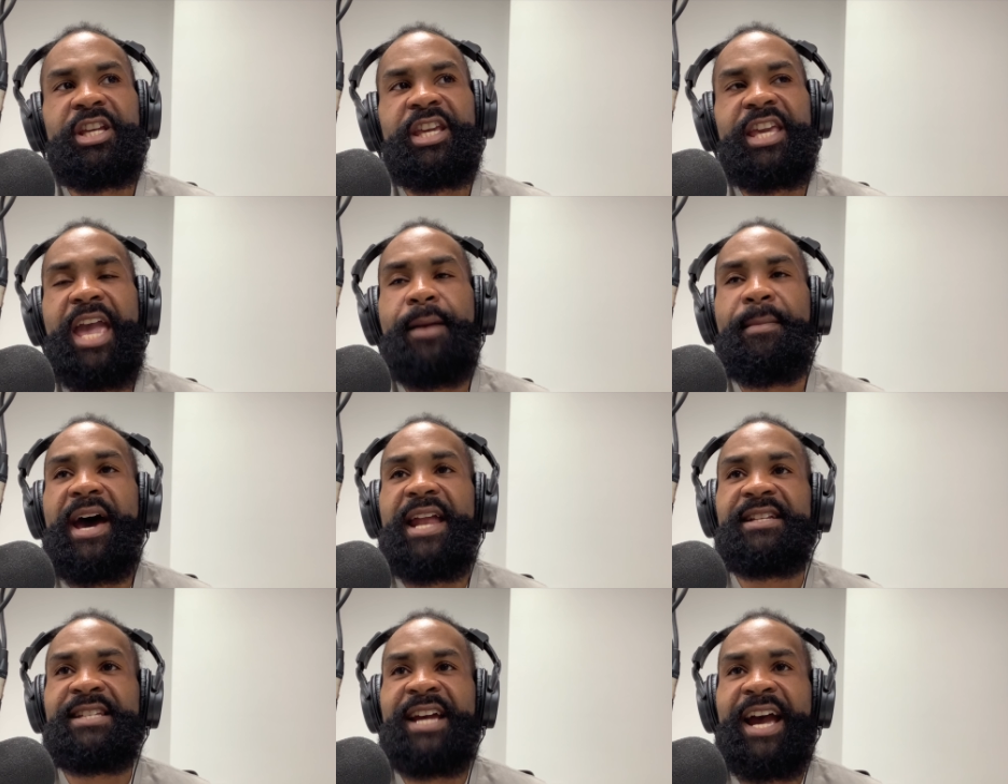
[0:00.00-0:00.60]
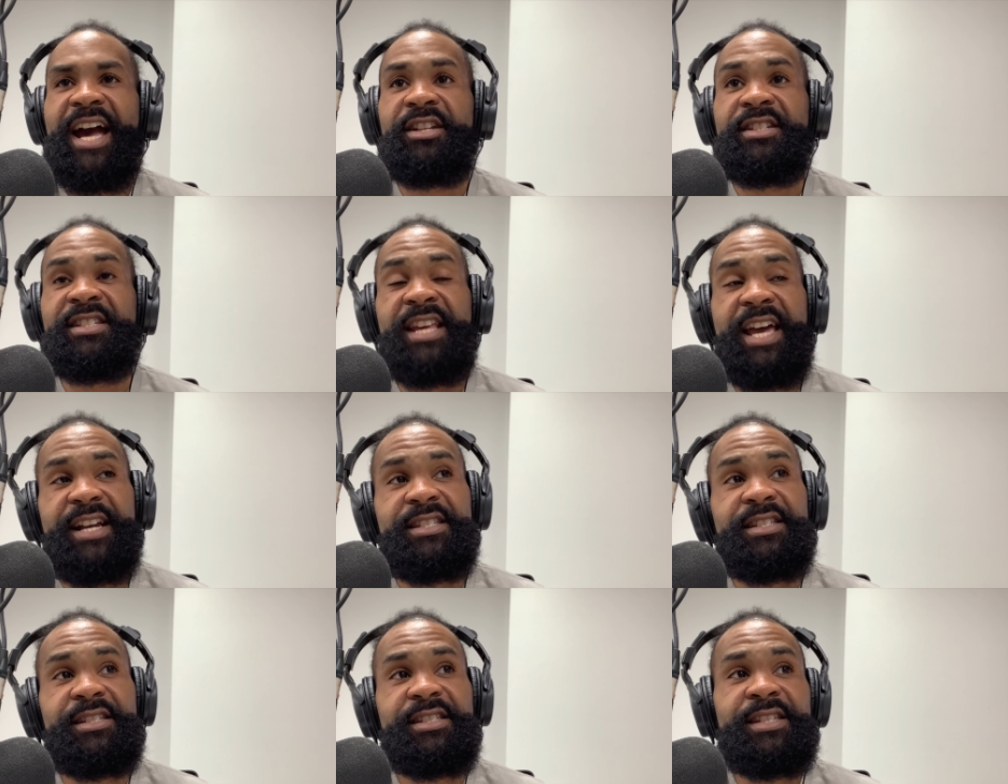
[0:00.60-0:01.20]
Came out of Tyler,
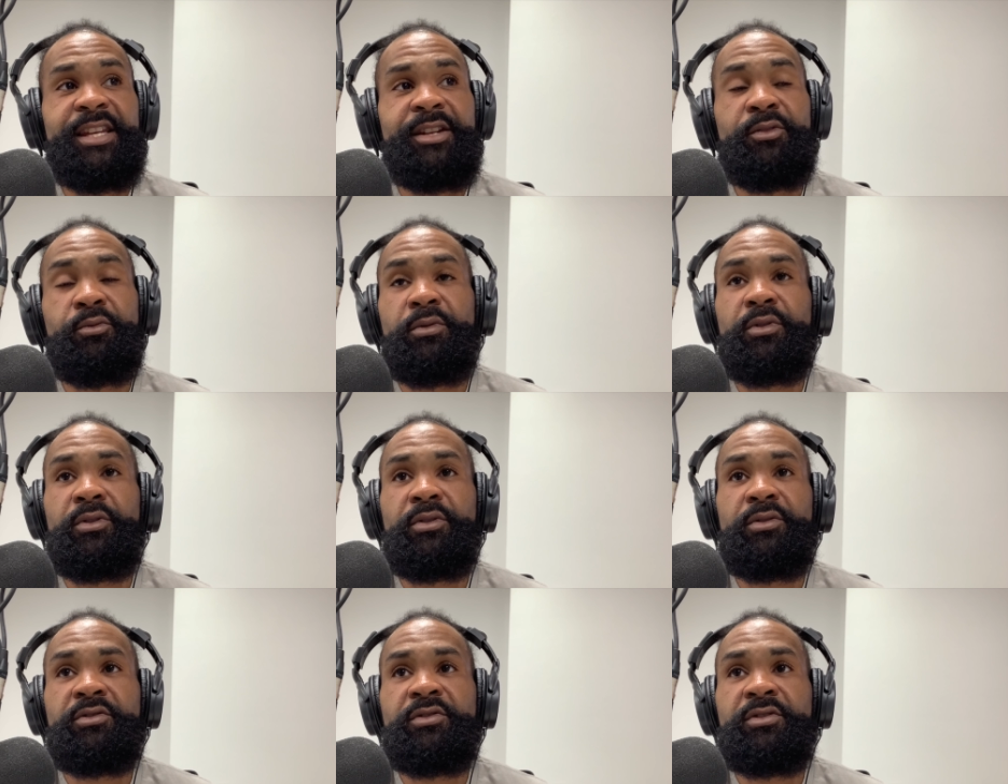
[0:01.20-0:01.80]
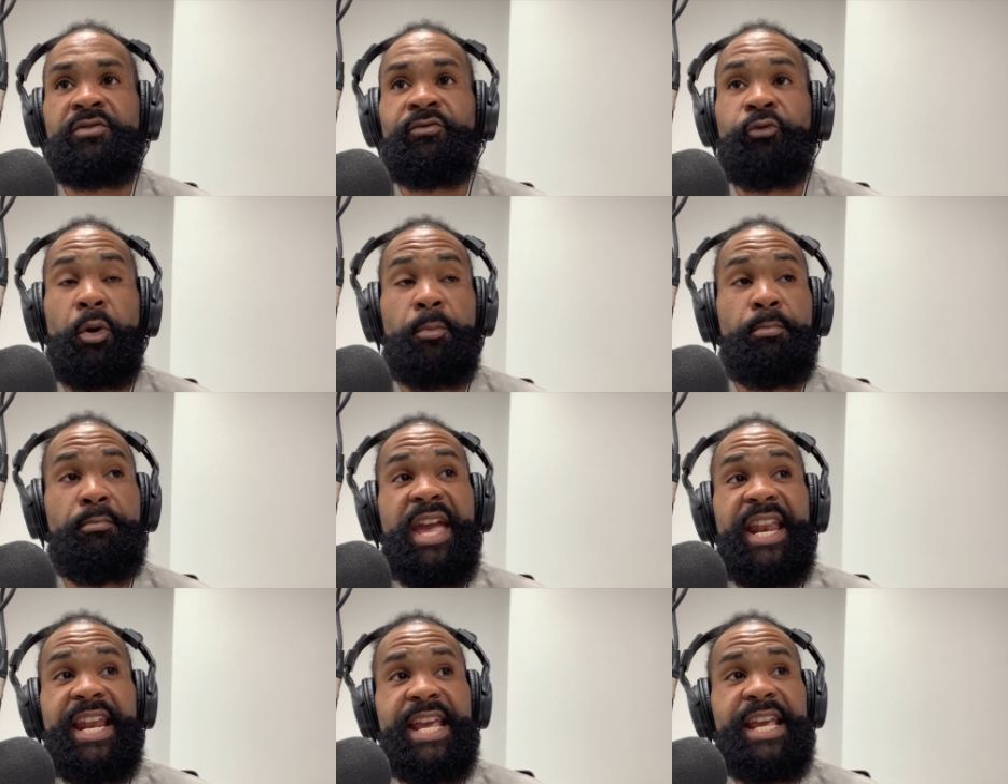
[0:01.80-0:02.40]
Texas, and for
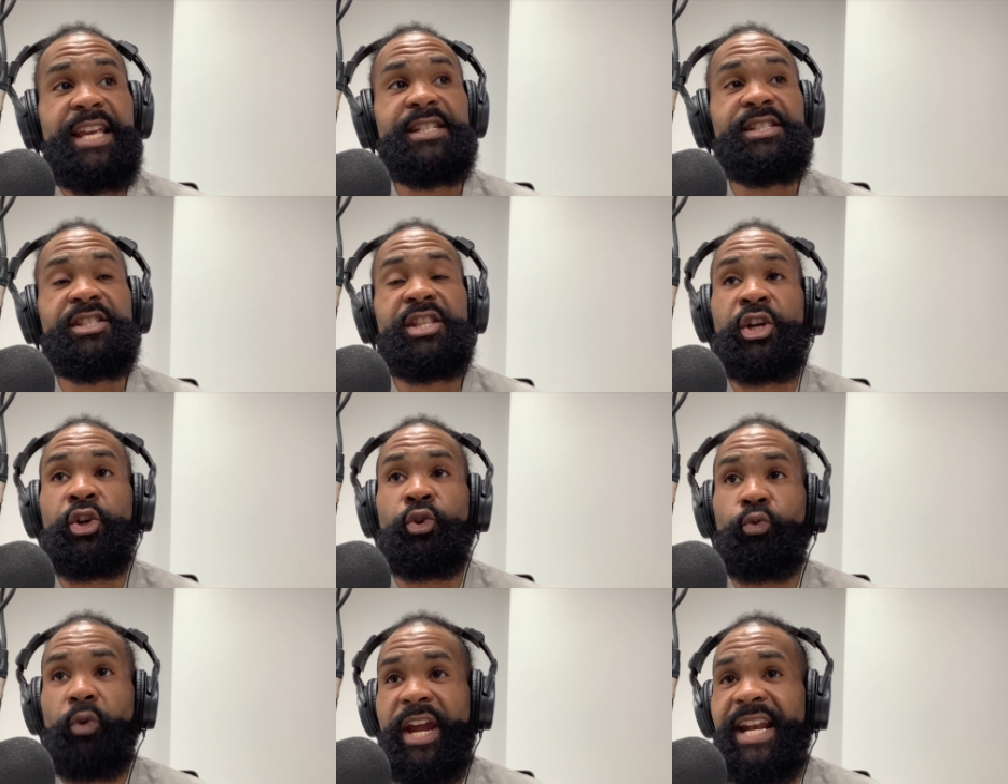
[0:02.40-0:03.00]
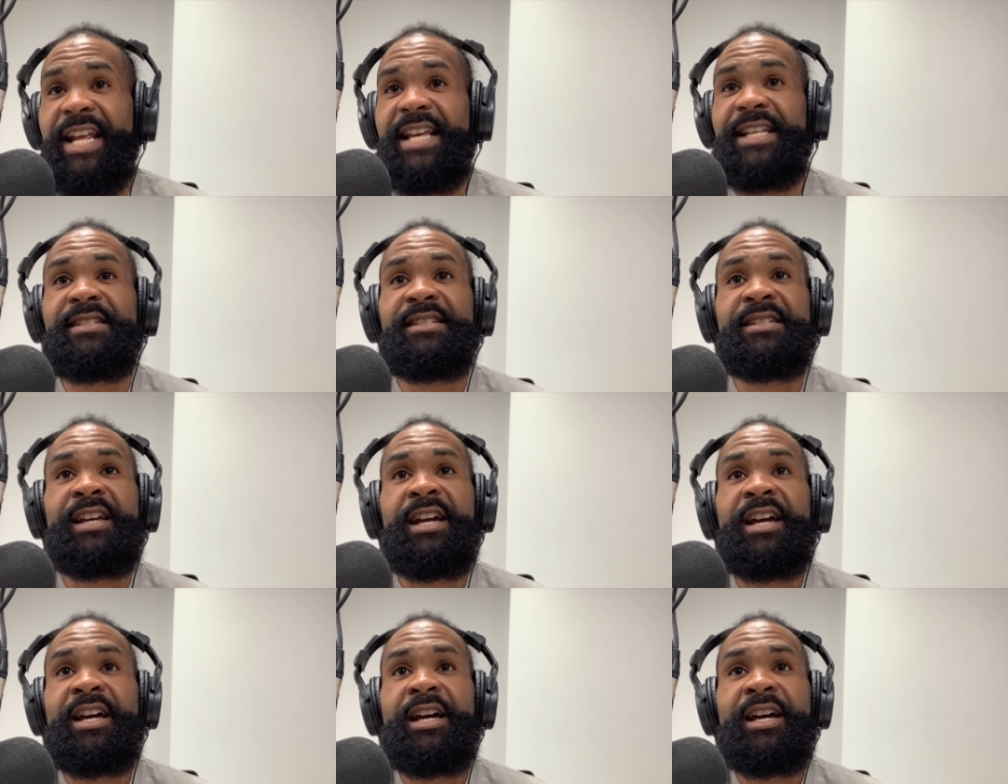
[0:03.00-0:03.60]
many is the
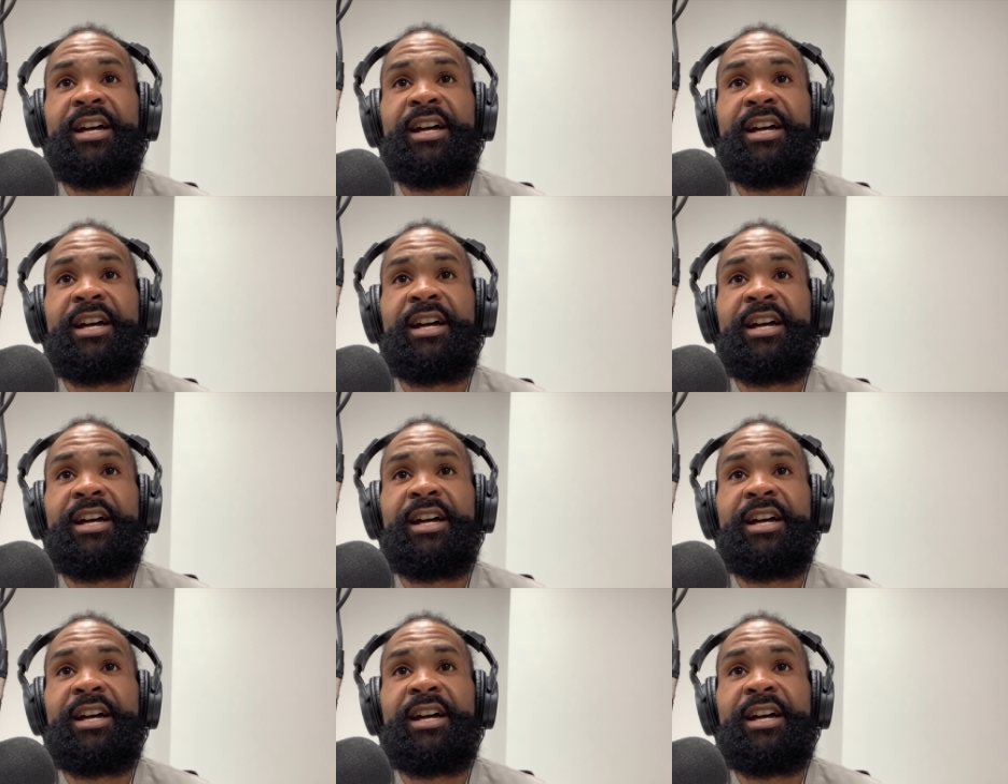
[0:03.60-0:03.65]
greatest